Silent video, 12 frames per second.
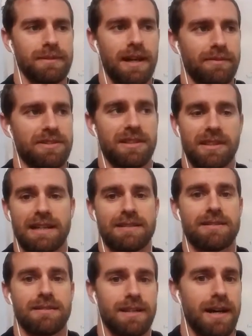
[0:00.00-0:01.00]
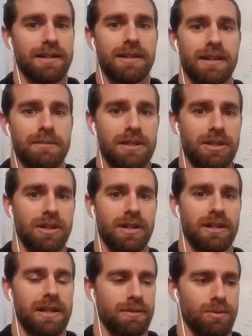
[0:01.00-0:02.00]
obviously that's not going to be
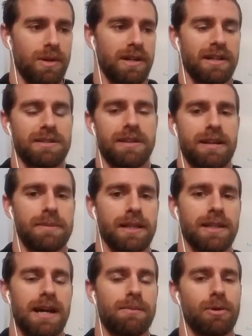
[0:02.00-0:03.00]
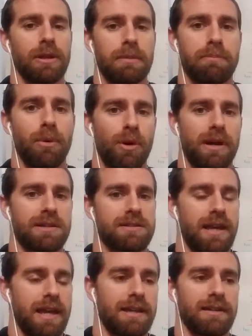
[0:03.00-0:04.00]
good, and running is going to be a lot more laborious
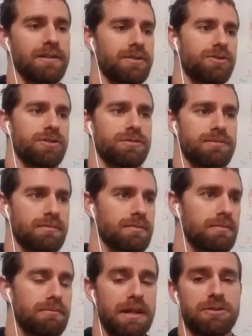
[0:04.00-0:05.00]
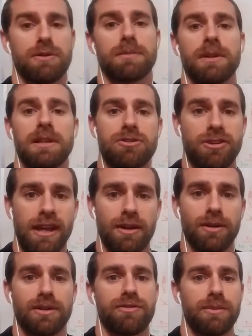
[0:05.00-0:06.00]
and just miserable in
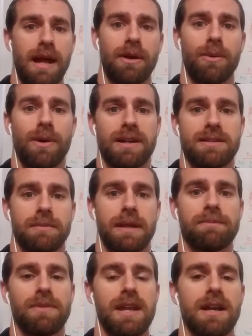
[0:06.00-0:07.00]
general from how we want it to be.